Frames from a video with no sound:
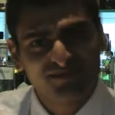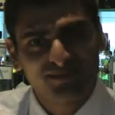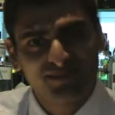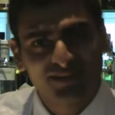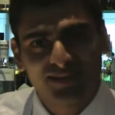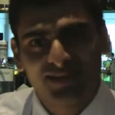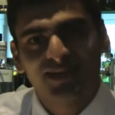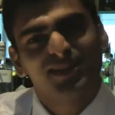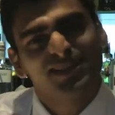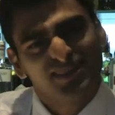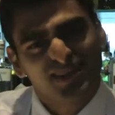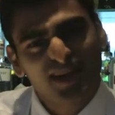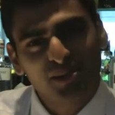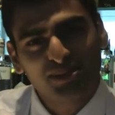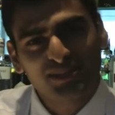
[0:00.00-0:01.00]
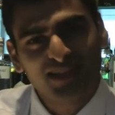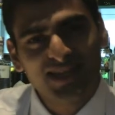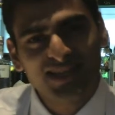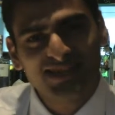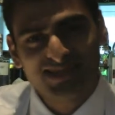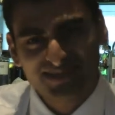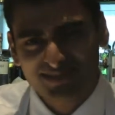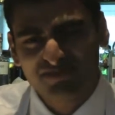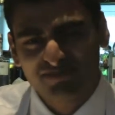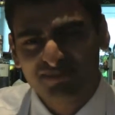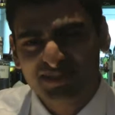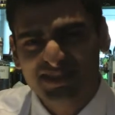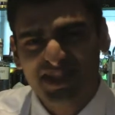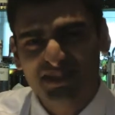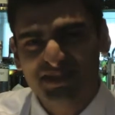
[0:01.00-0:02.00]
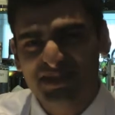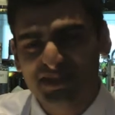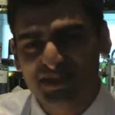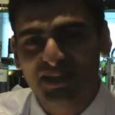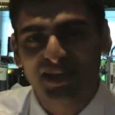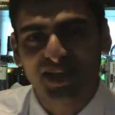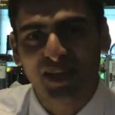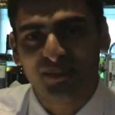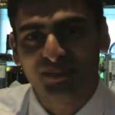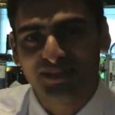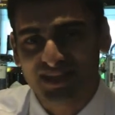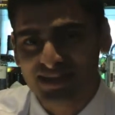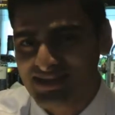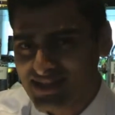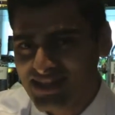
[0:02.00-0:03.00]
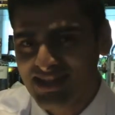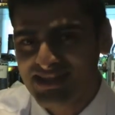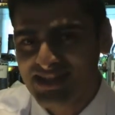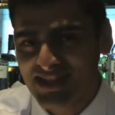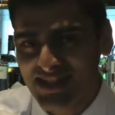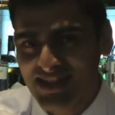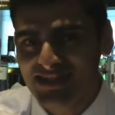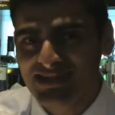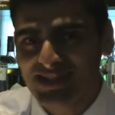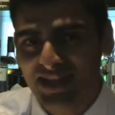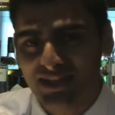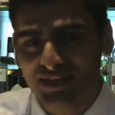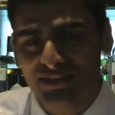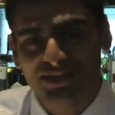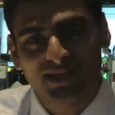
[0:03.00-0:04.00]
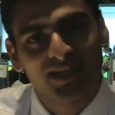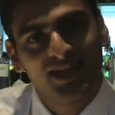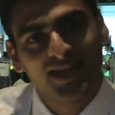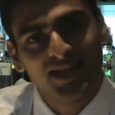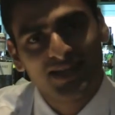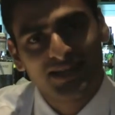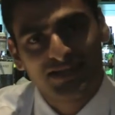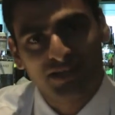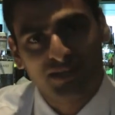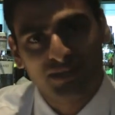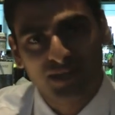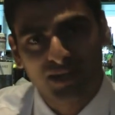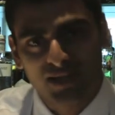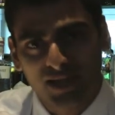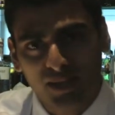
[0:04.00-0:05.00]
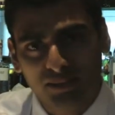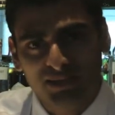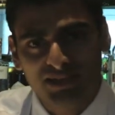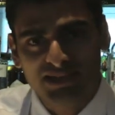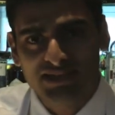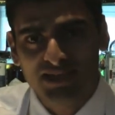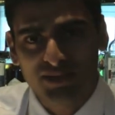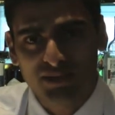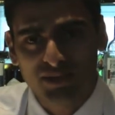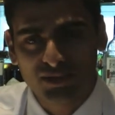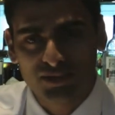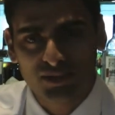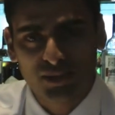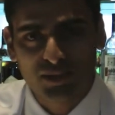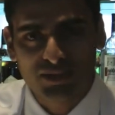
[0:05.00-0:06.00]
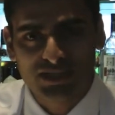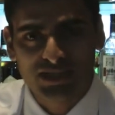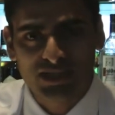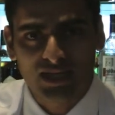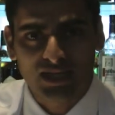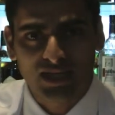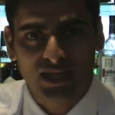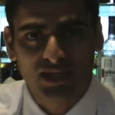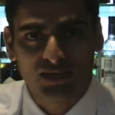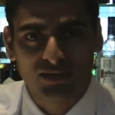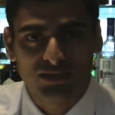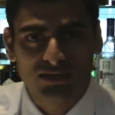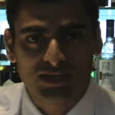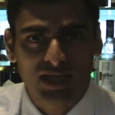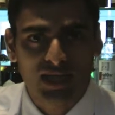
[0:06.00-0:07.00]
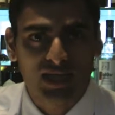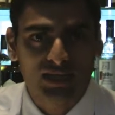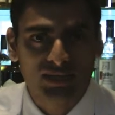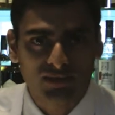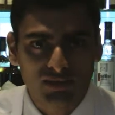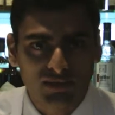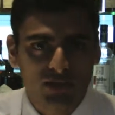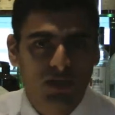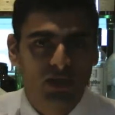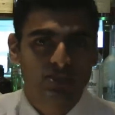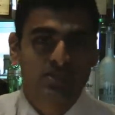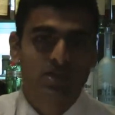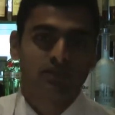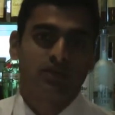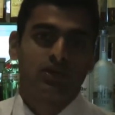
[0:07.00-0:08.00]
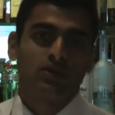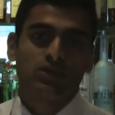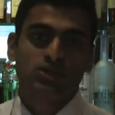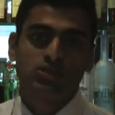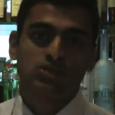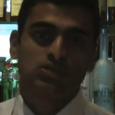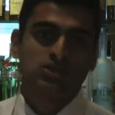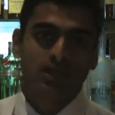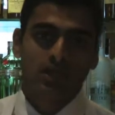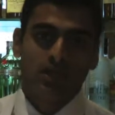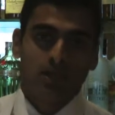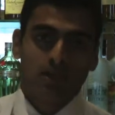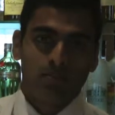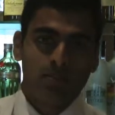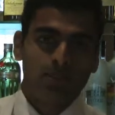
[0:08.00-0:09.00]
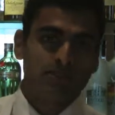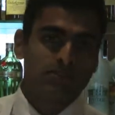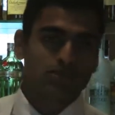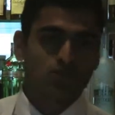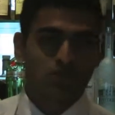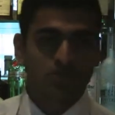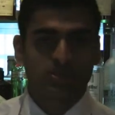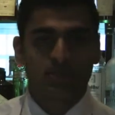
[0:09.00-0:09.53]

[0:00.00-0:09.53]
of weeks. A couple of days. Childers can do it in a couple of days. He's, he's that good. So in a couple of days' time, you, you'll be able to see that keynote. And if you guys have any questions, please drop